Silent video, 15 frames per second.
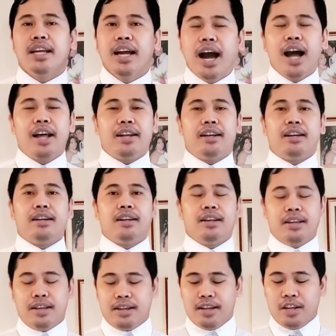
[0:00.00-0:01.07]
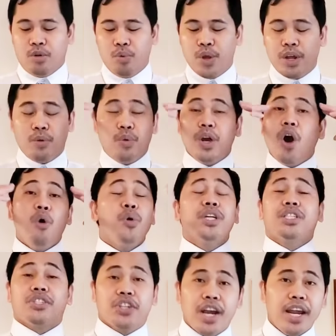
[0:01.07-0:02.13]
God. We, we
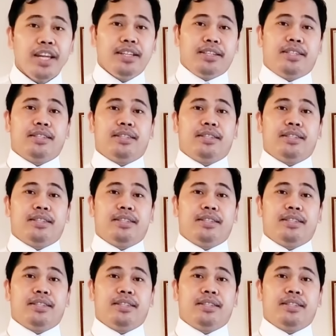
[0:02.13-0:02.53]
always change,